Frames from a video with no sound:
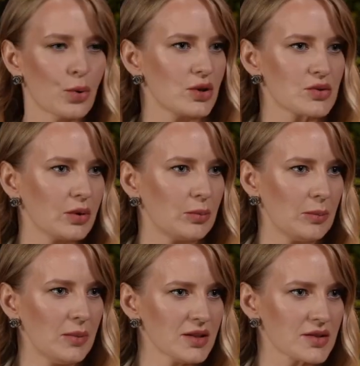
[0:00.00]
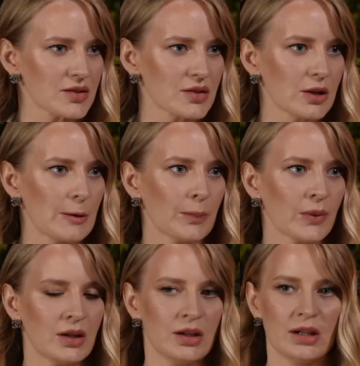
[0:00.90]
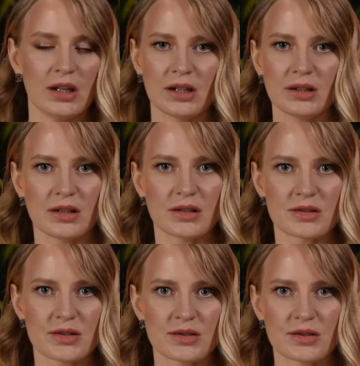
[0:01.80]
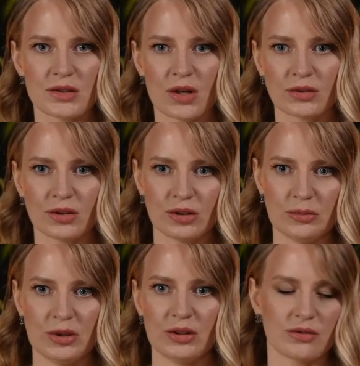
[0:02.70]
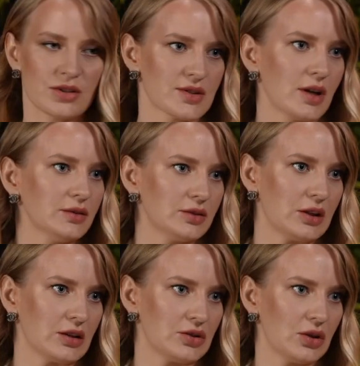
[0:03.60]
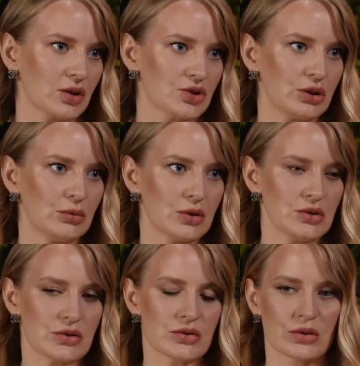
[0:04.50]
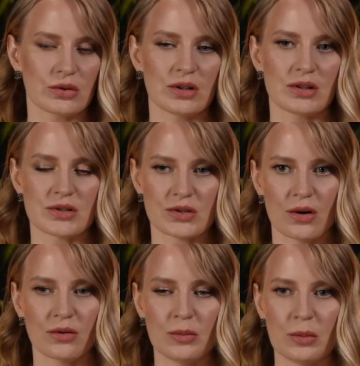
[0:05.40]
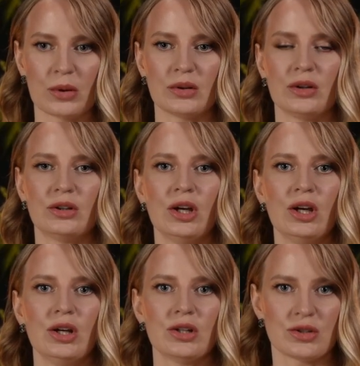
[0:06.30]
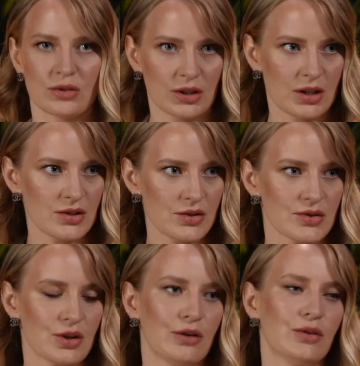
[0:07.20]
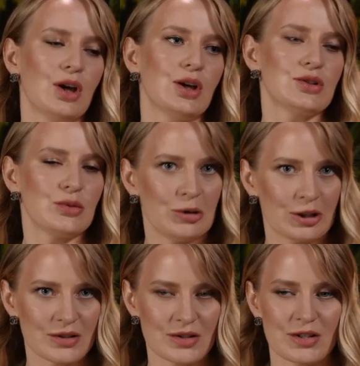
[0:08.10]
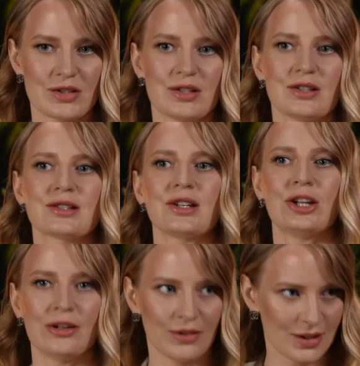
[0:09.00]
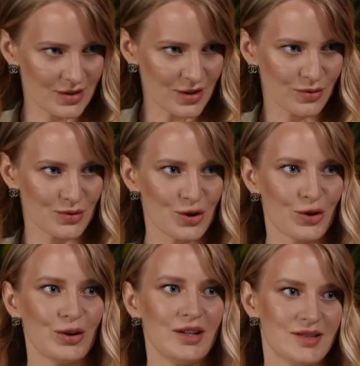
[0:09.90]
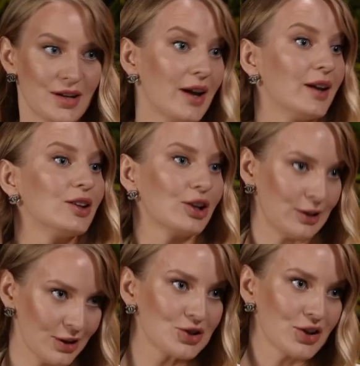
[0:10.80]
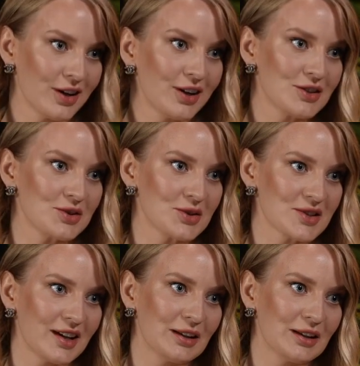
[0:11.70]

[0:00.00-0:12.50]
points will be missed. And in the end, it's not going to be the result that you actually want to. So that is so important, to organize yourself, to be consistent. And even it sounds so easy and a cliche, as you